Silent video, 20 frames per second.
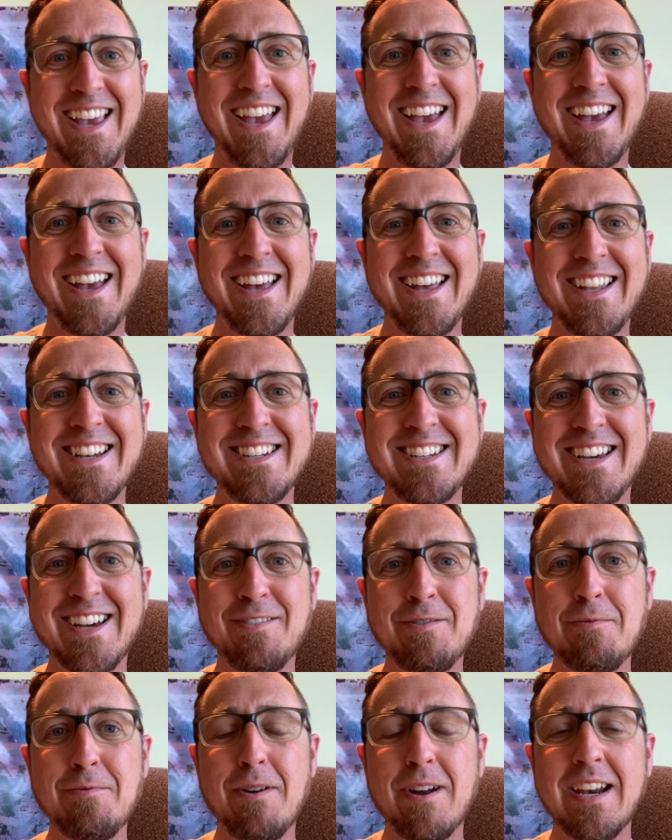And
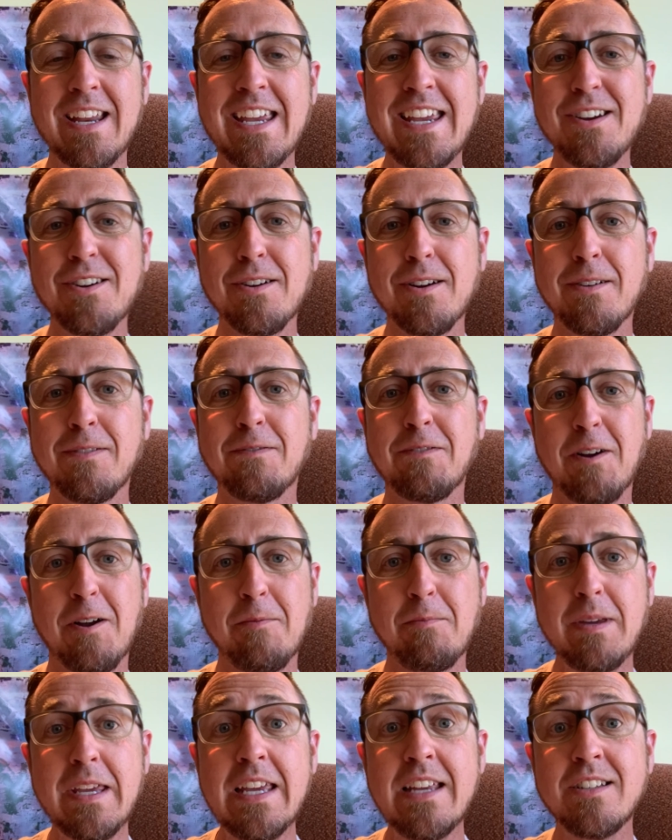we want to hear
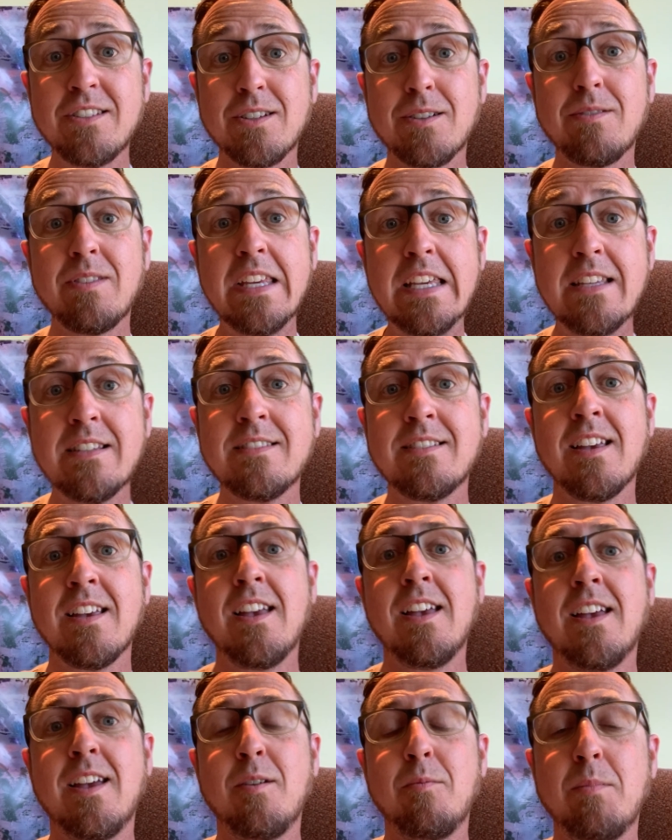from each of these
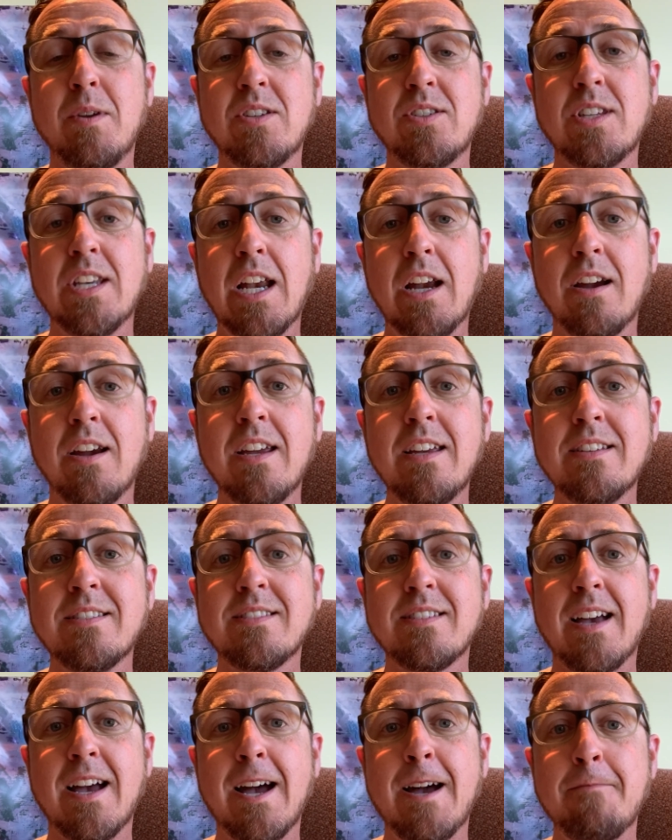
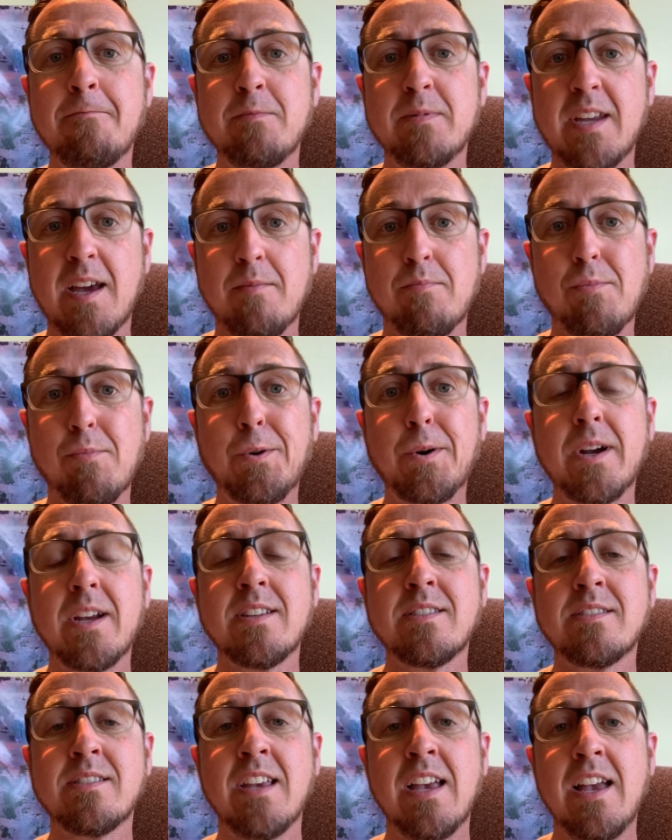missionaries, Deb
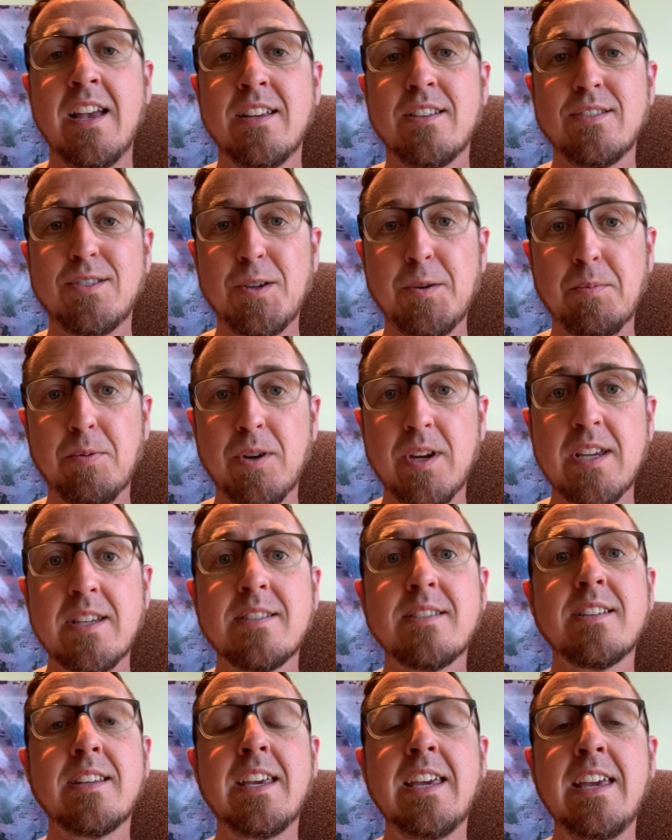Morris, Sue
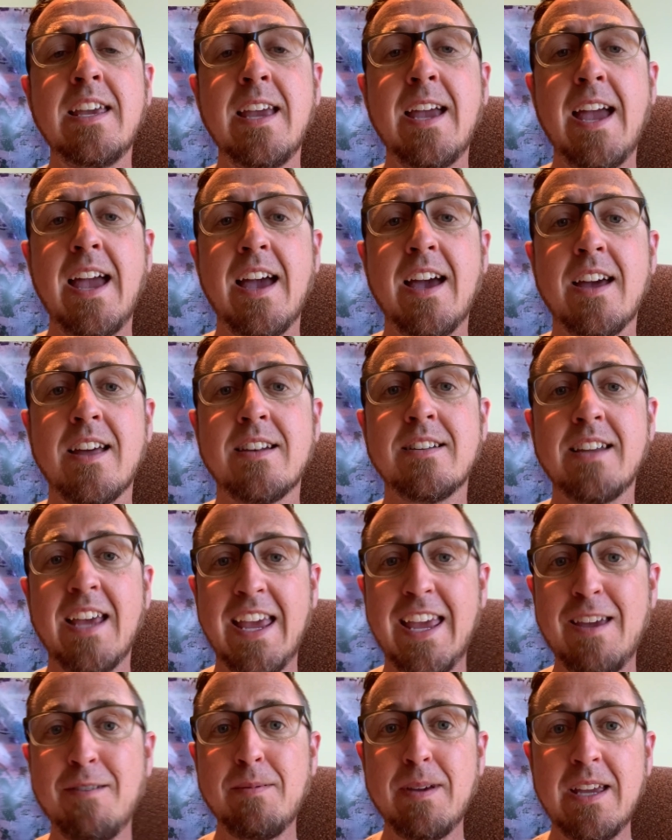Priestley, and
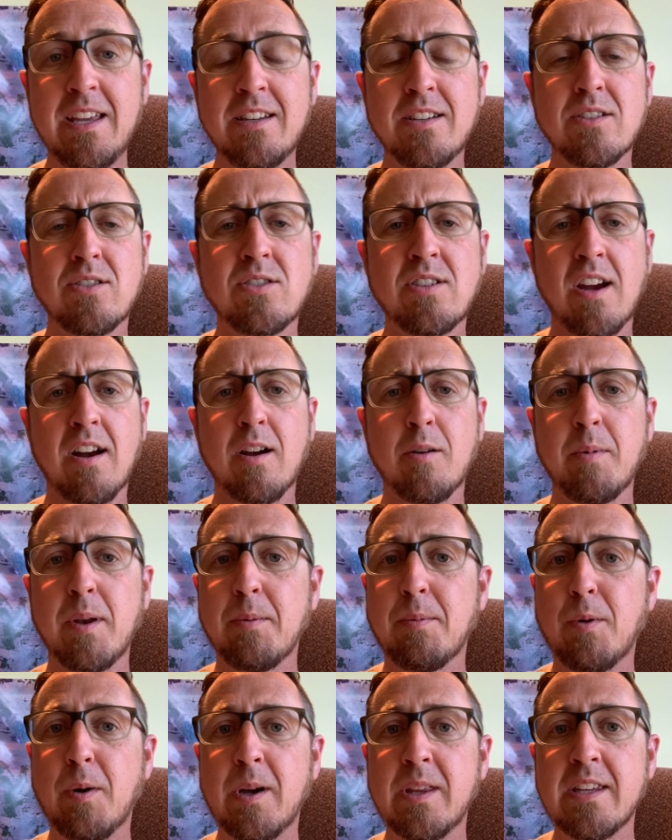Amy, to share a bit
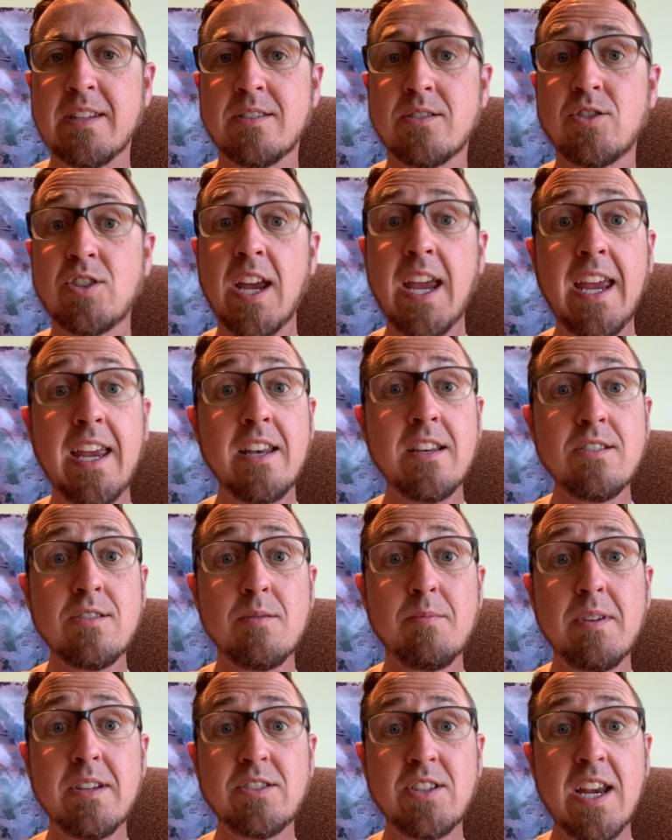about what this
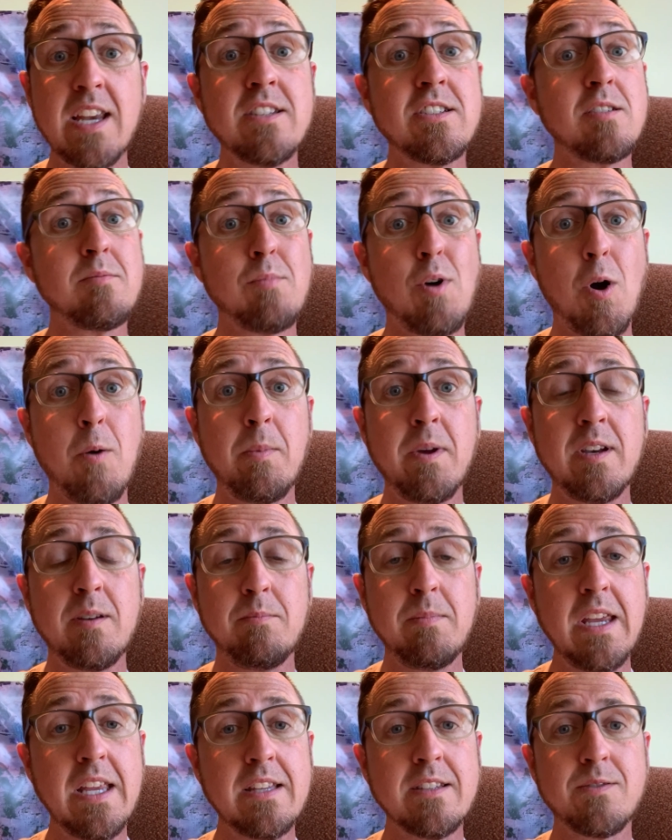changing moment
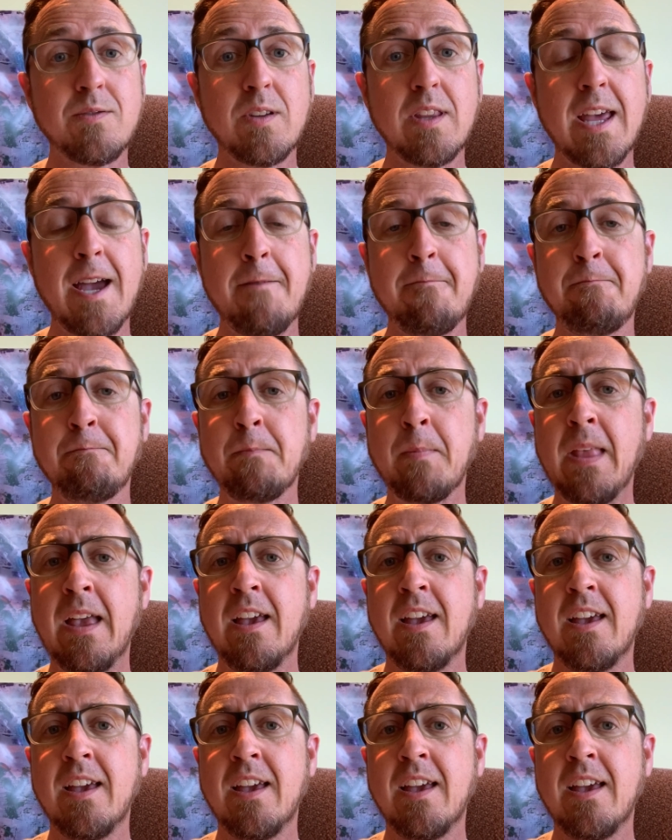means for them,